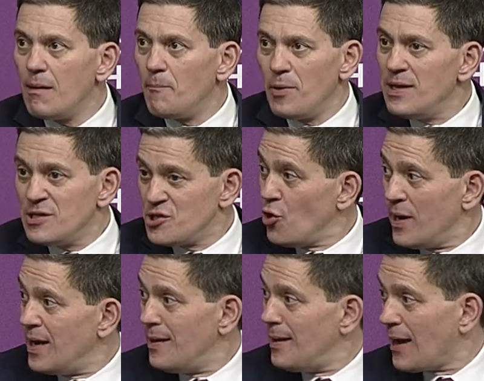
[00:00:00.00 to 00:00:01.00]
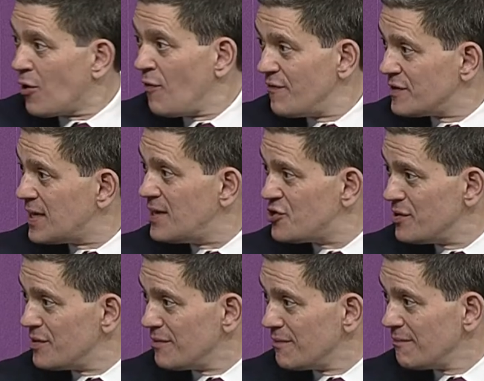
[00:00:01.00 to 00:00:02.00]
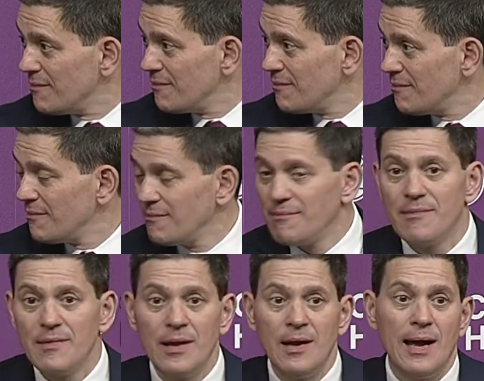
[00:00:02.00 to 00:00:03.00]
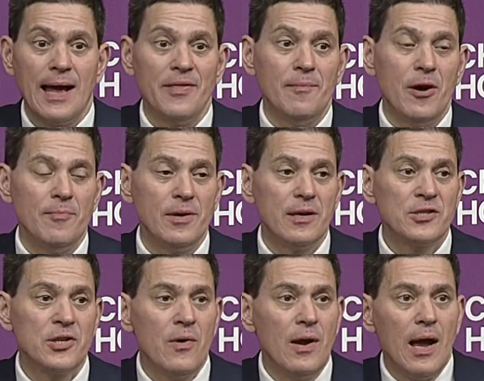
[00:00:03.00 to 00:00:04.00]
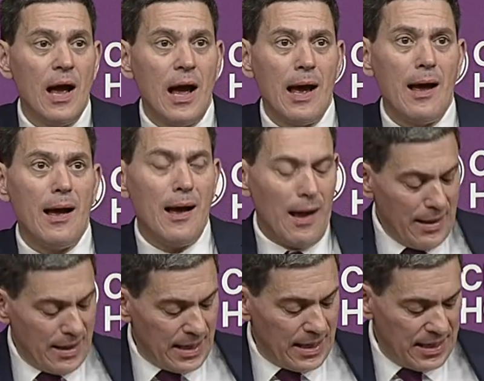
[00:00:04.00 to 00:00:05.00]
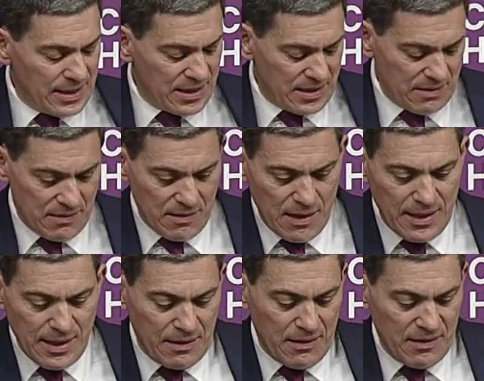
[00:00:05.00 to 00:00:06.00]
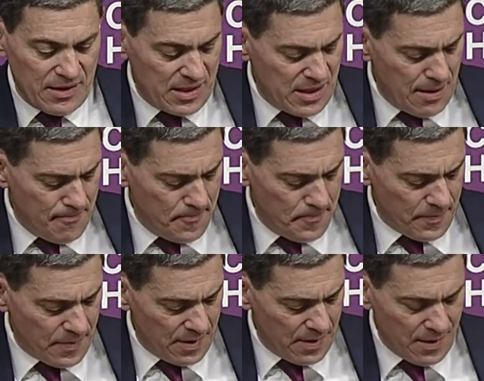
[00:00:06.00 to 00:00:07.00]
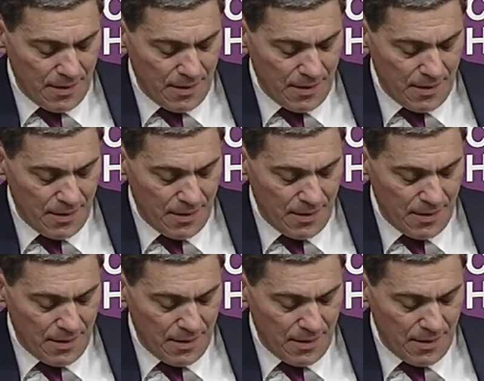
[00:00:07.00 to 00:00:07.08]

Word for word: Britain's not in that conversation uh, at the moment. So I, I, think it's I think that um,